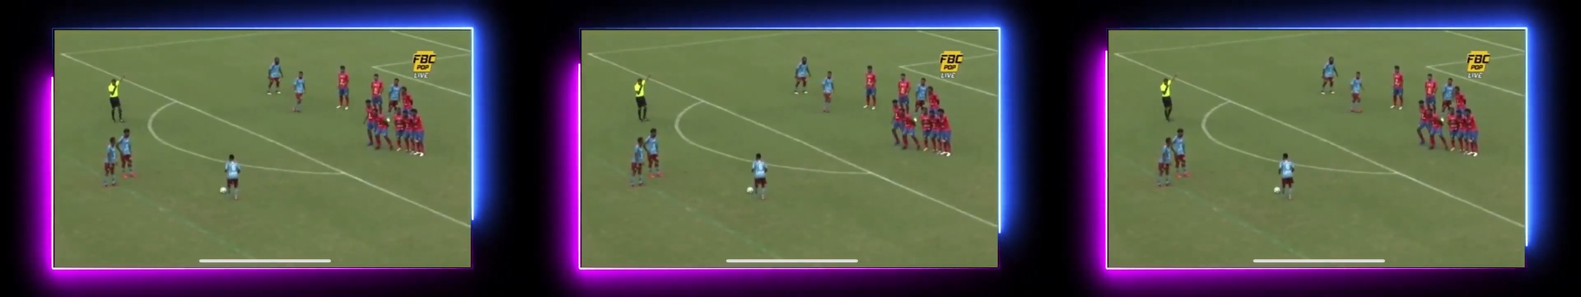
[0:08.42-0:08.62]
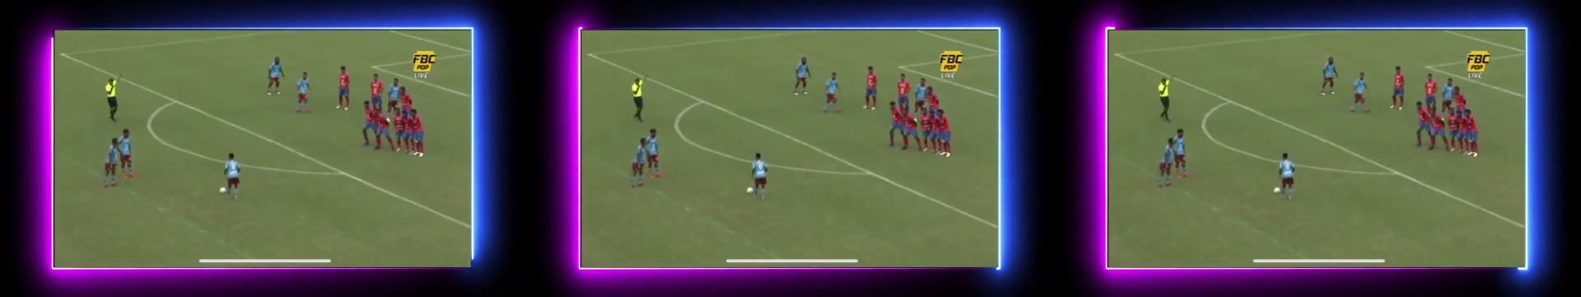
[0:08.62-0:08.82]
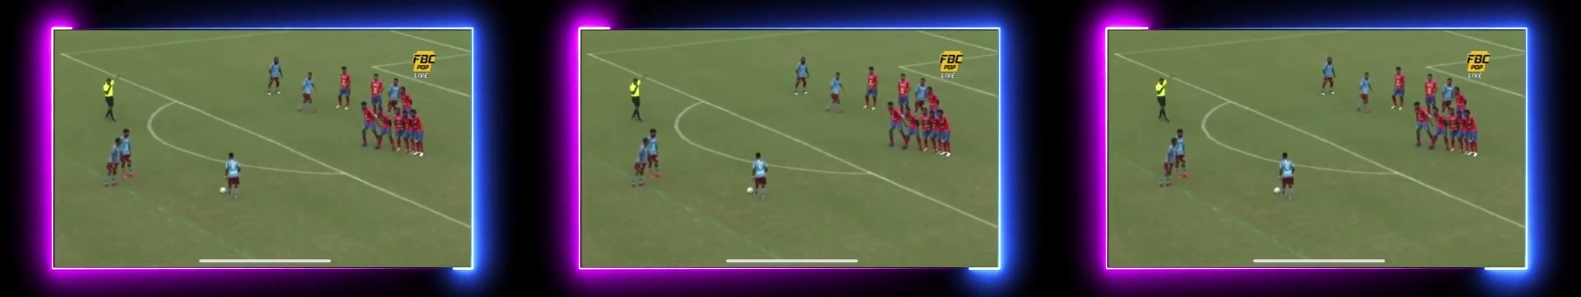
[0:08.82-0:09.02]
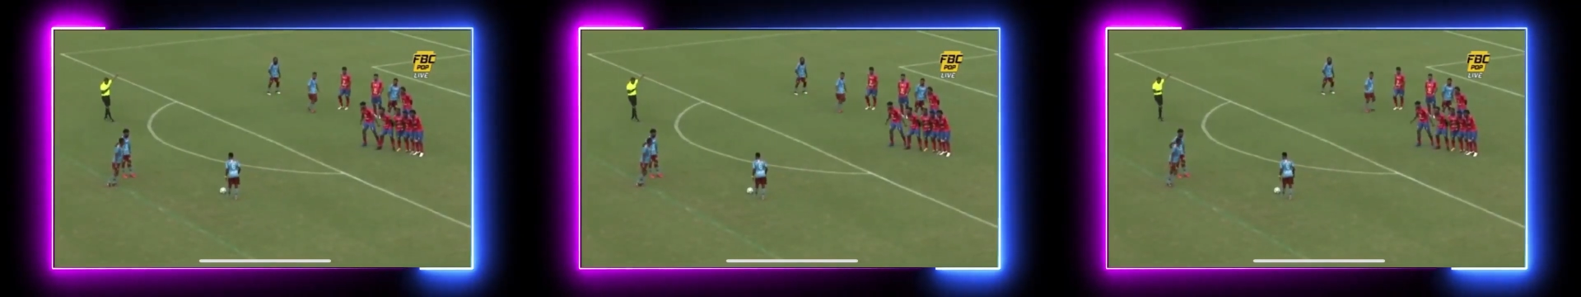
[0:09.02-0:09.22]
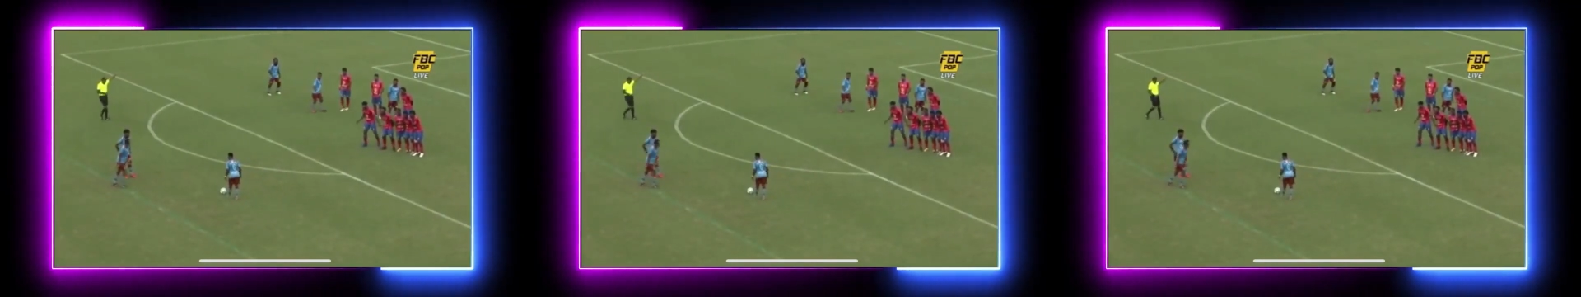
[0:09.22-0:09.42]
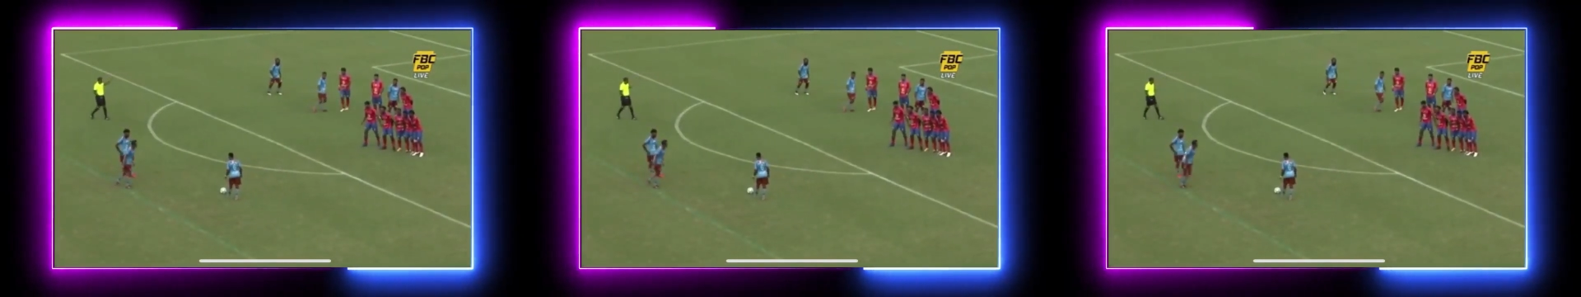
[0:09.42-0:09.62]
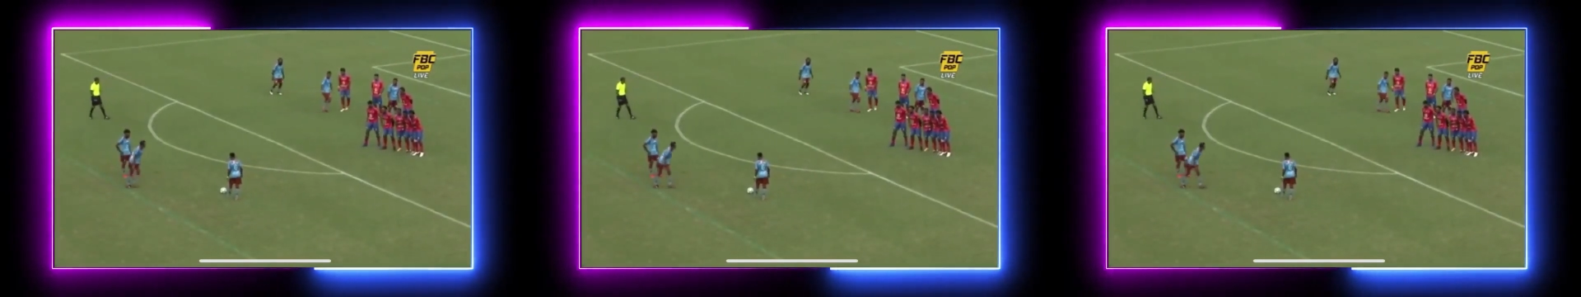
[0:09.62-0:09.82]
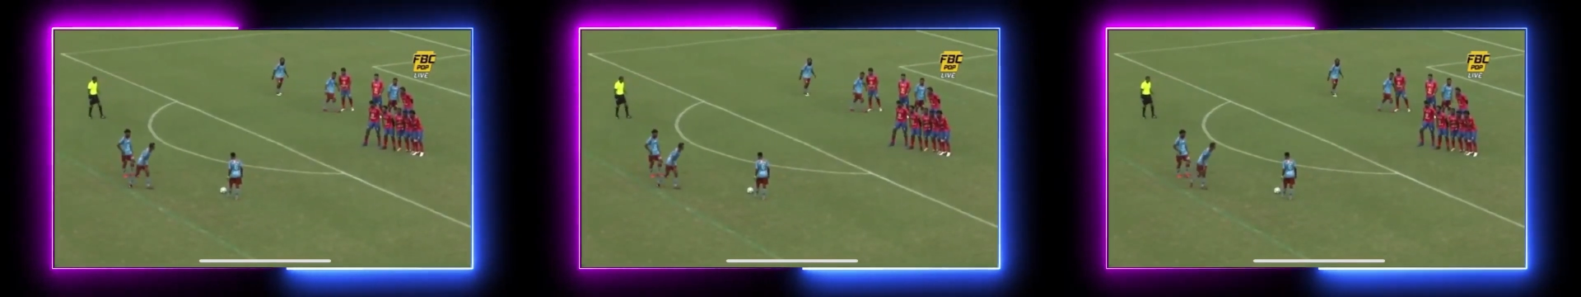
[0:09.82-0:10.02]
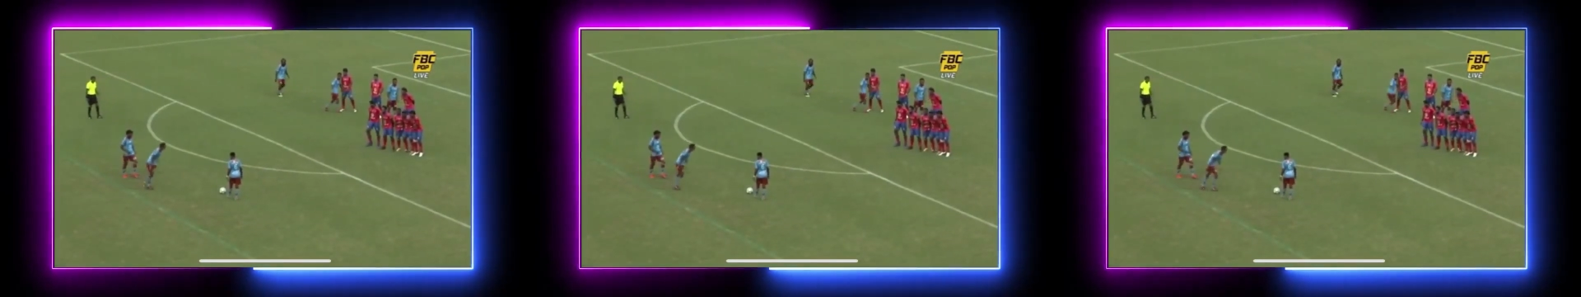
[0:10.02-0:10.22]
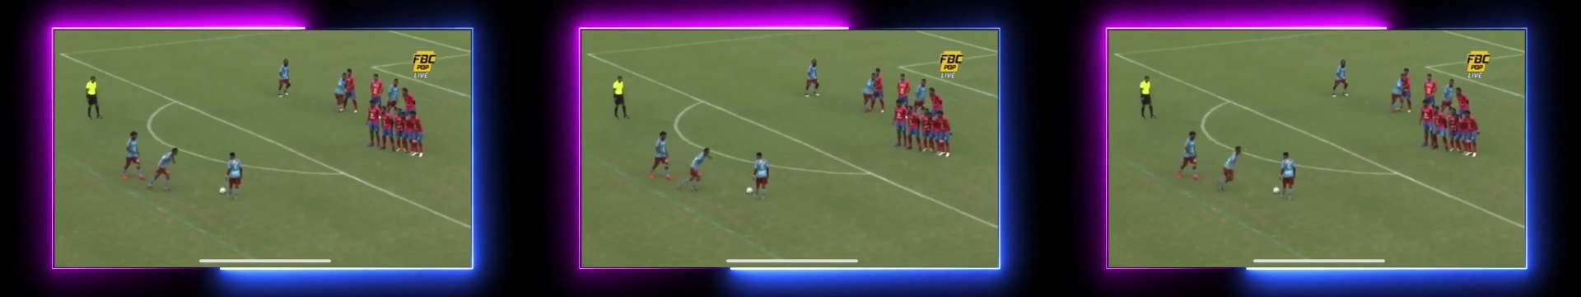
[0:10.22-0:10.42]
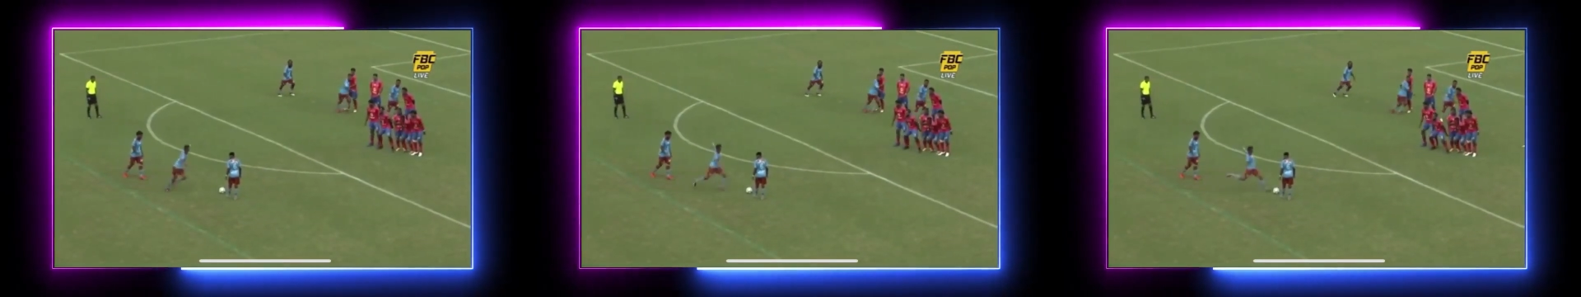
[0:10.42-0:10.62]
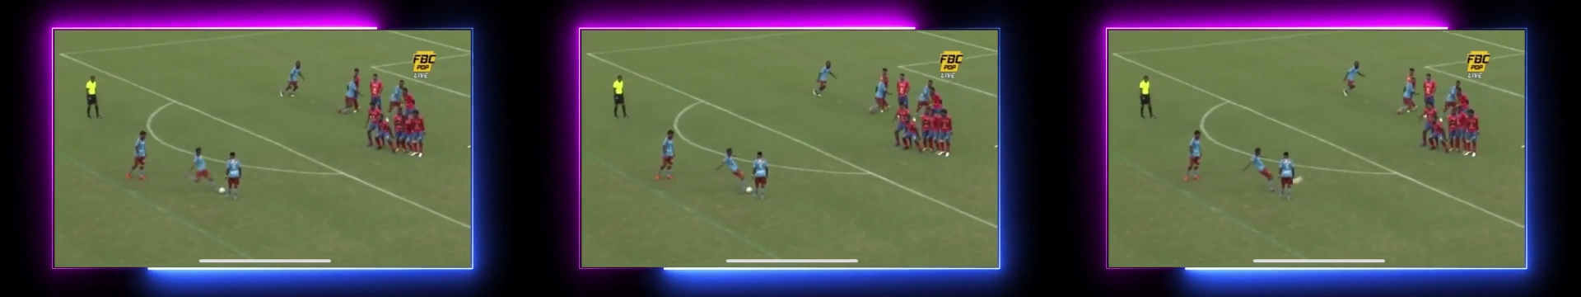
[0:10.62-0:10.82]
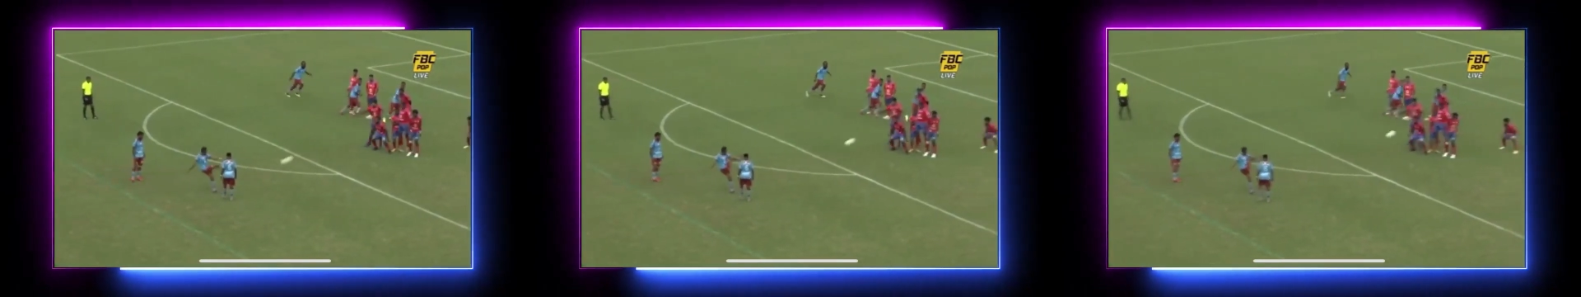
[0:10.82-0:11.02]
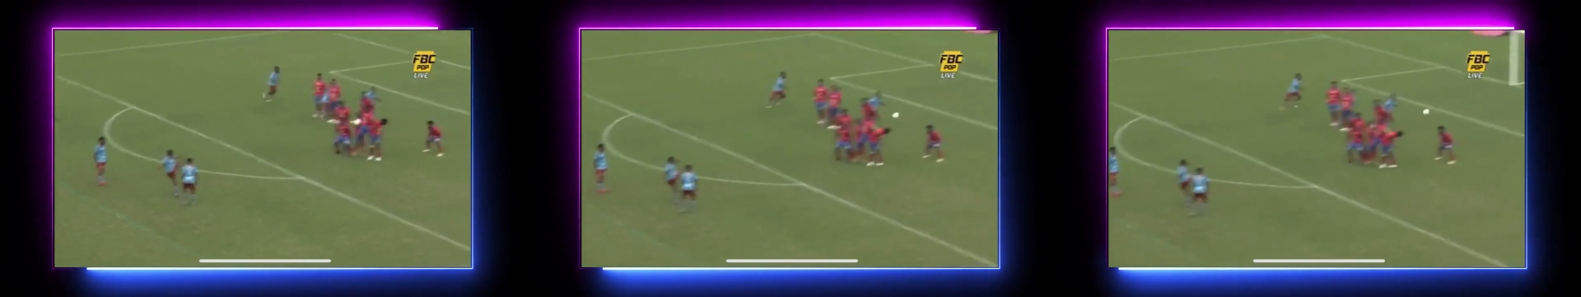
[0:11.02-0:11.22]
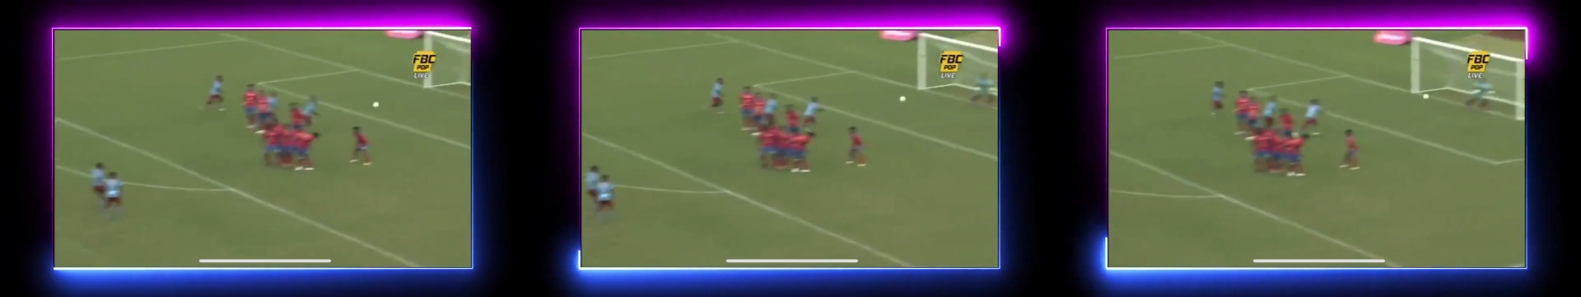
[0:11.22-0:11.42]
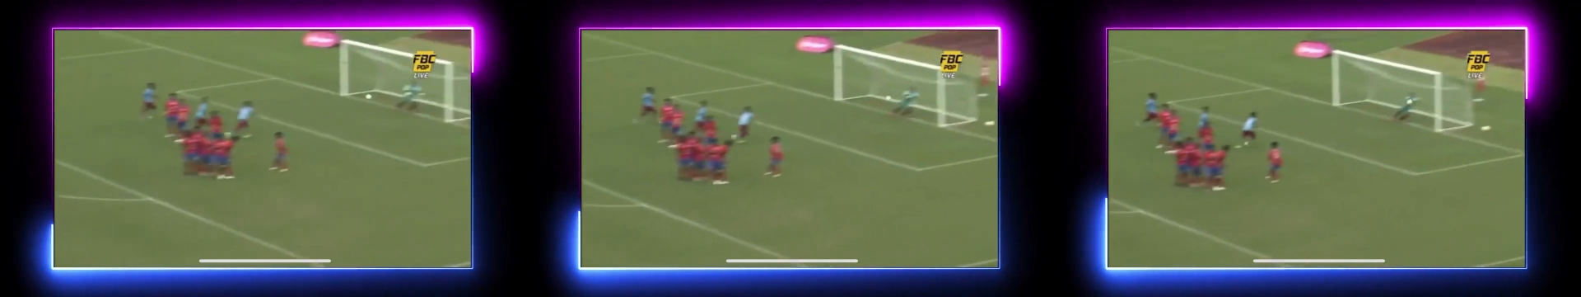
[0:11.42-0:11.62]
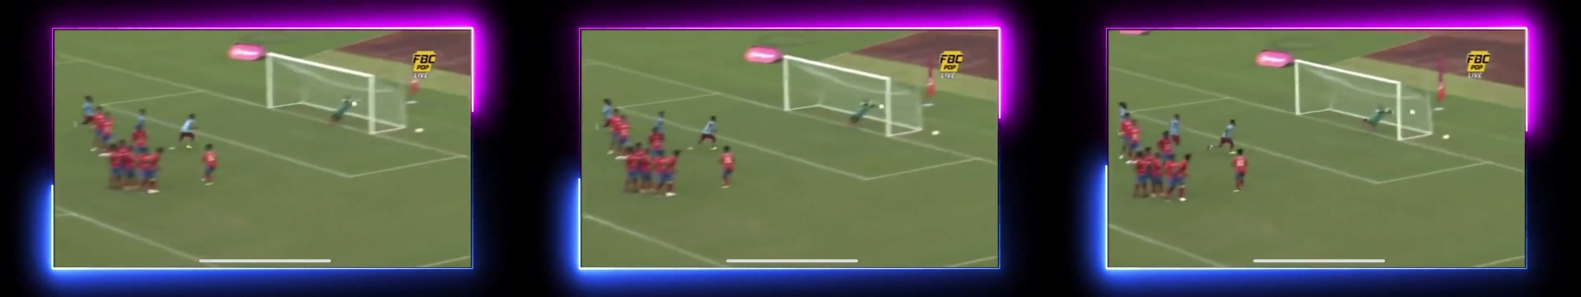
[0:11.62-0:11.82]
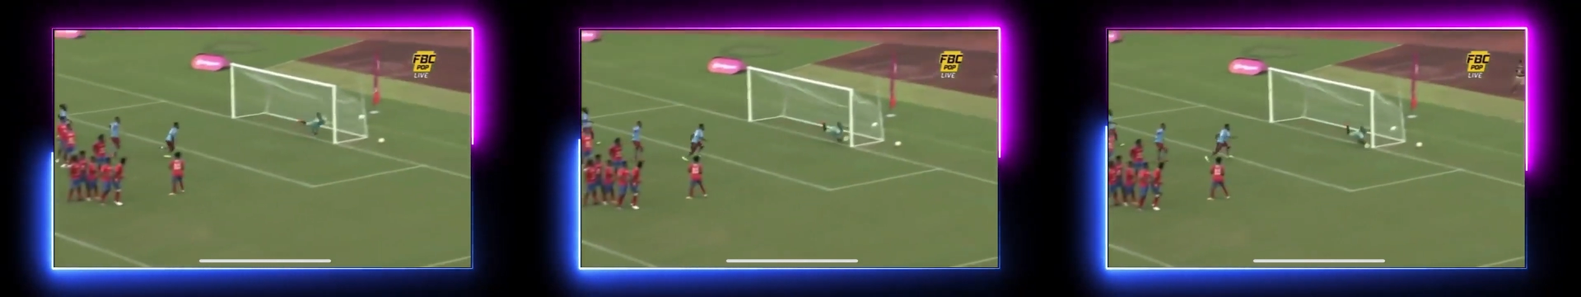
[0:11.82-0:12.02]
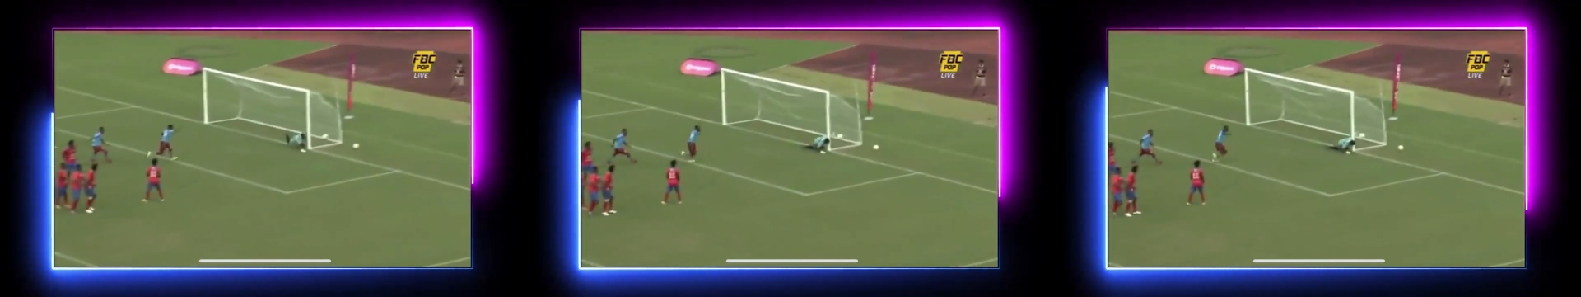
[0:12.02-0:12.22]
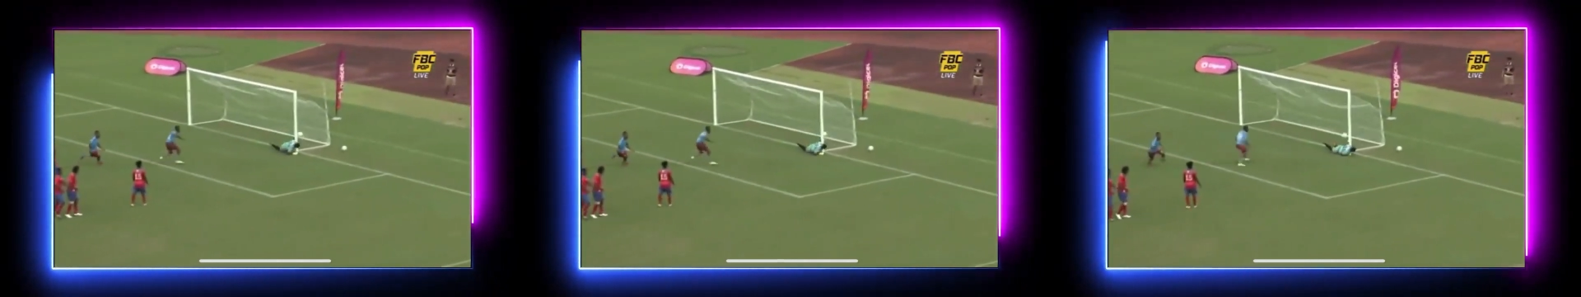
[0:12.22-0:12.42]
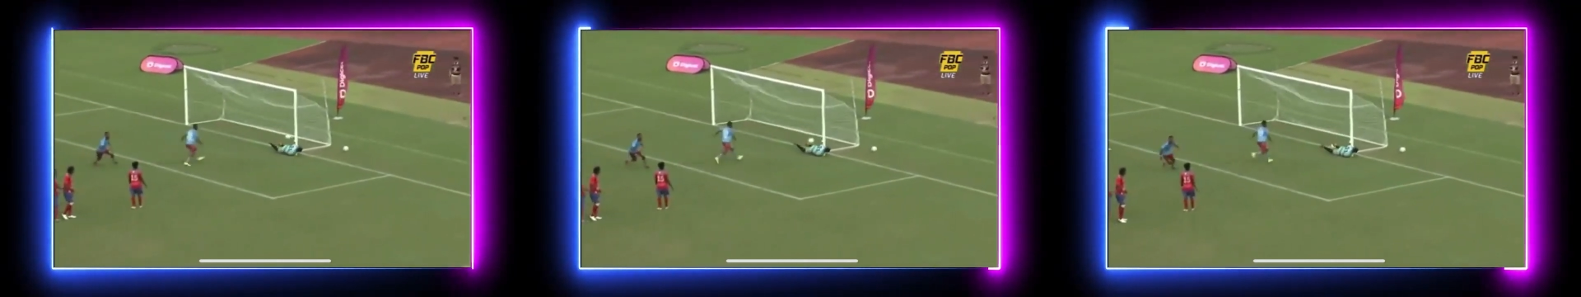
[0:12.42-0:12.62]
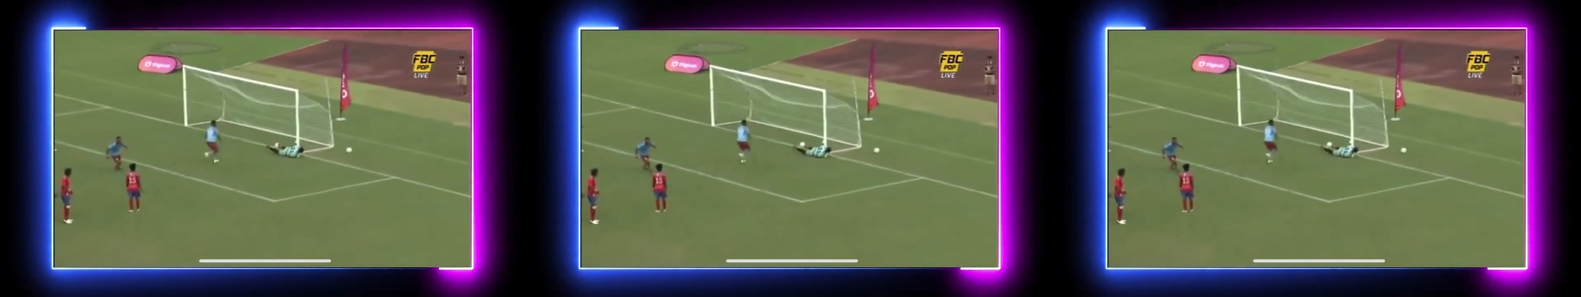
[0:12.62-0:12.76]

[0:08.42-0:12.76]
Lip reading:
(no speaker visible)